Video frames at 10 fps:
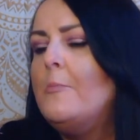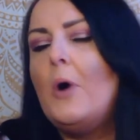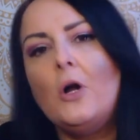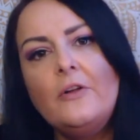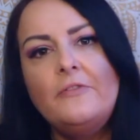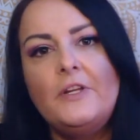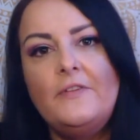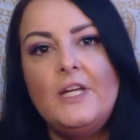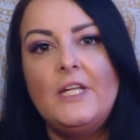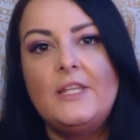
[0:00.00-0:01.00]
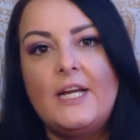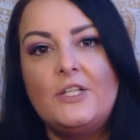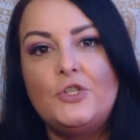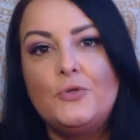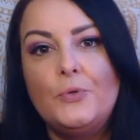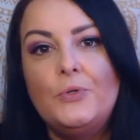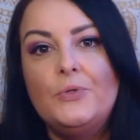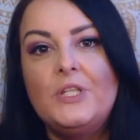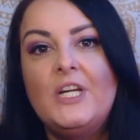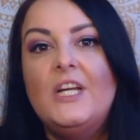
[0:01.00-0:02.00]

part of living in that truth